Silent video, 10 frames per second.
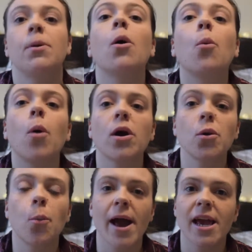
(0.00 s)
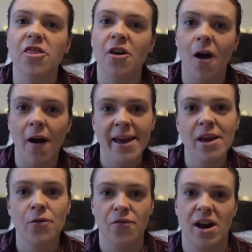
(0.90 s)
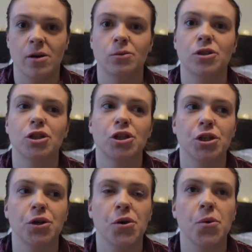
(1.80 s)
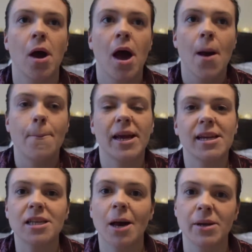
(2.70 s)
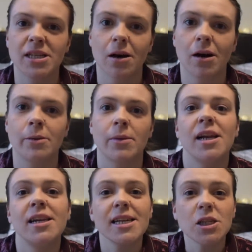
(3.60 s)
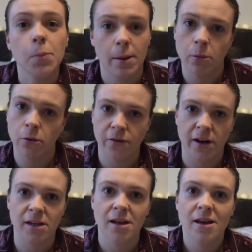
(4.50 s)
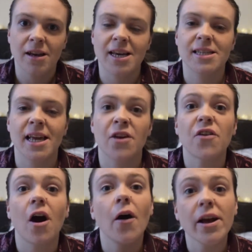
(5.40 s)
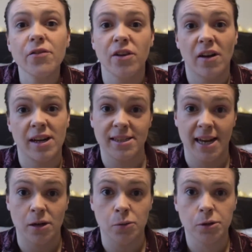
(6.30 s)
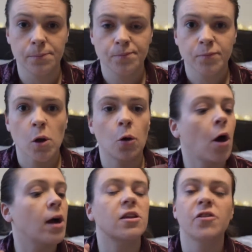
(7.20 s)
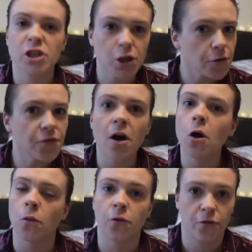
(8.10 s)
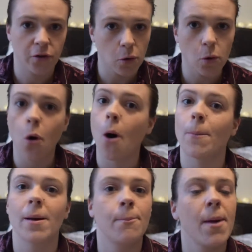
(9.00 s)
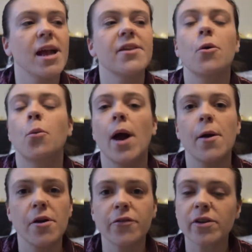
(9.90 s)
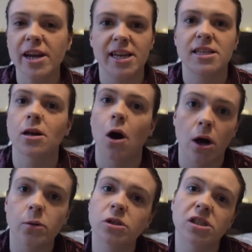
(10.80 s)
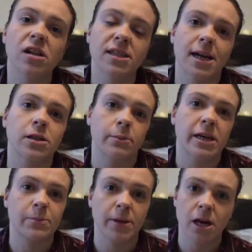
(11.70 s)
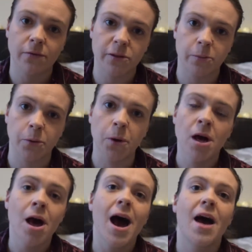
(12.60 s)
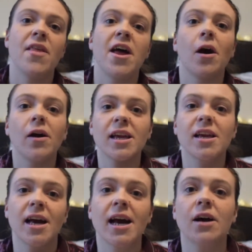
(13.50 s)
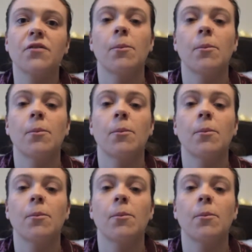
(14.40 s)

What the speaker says: But one way that I have found to make tummy time a little bit more fun is if I've lied down on either the sofa, on the floor, on my bed, wherever it is that I want to lie down that makes me comfortable, and then I can have